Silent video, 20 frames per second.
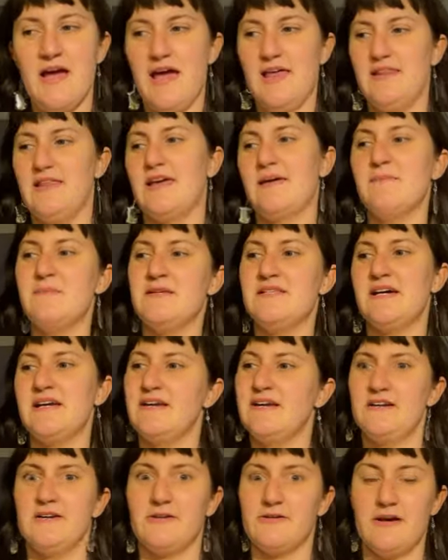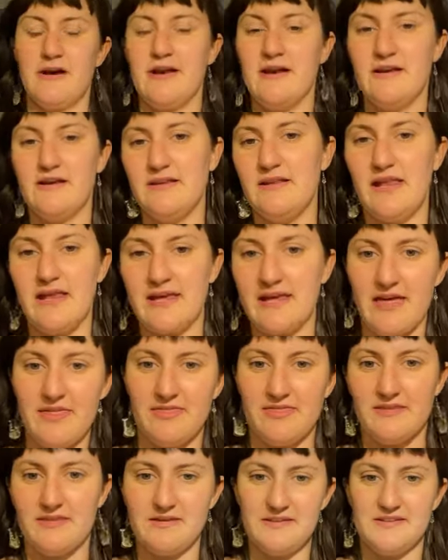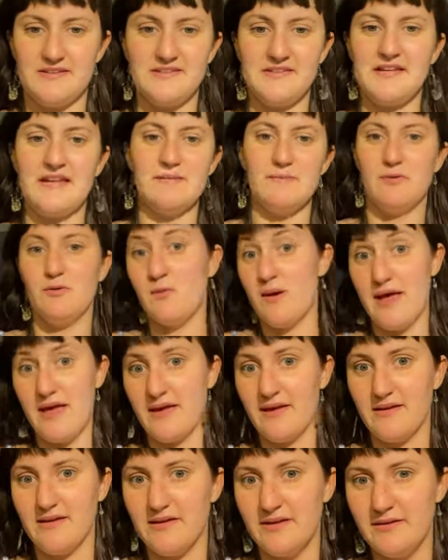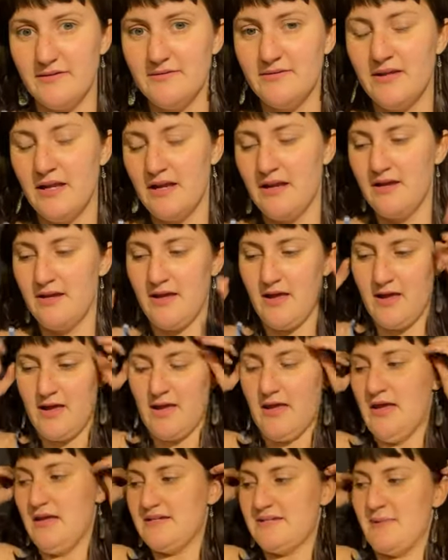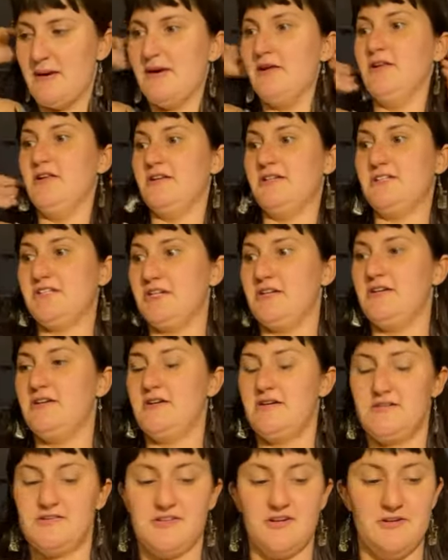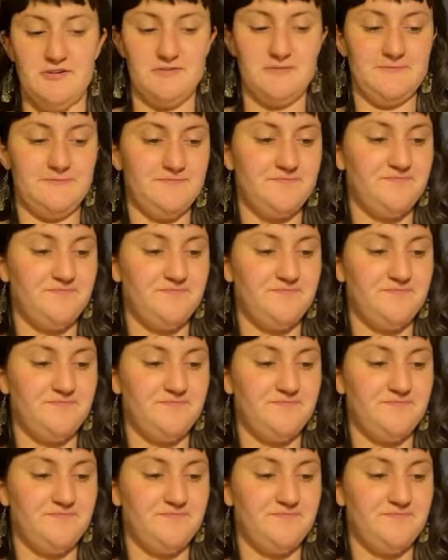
And they can be done in a great, like, sustainable way, you know, to my knowledge. So,